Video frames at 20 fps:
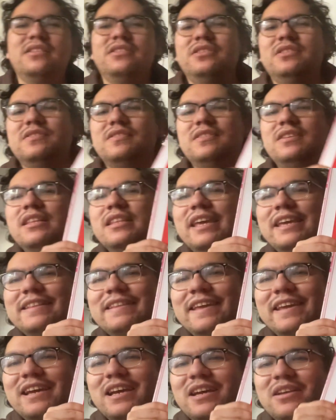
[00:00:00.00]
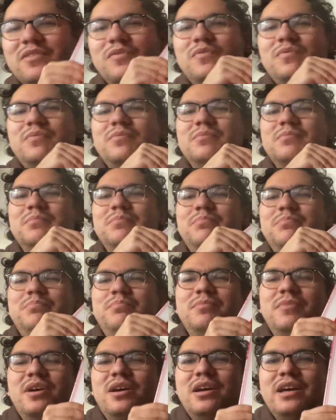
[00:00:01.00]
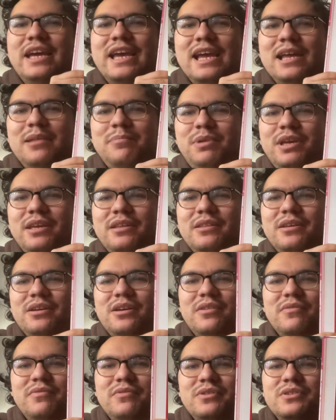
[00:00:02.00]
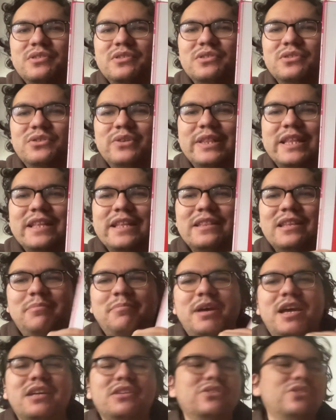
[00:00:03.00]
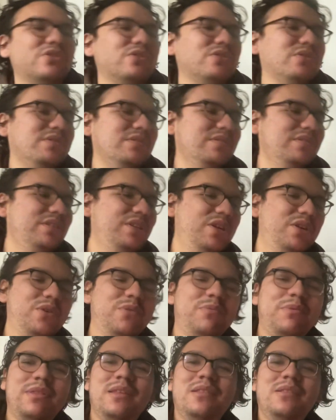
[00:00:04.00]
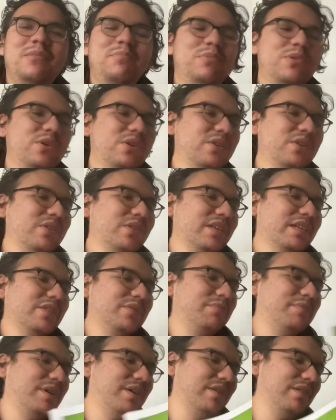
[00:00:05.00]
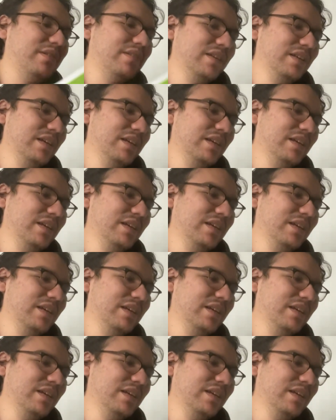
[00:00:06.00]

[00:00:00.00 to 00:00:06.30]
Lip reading: see like they kind of handpick the covers so that they match, you know, within the book as well.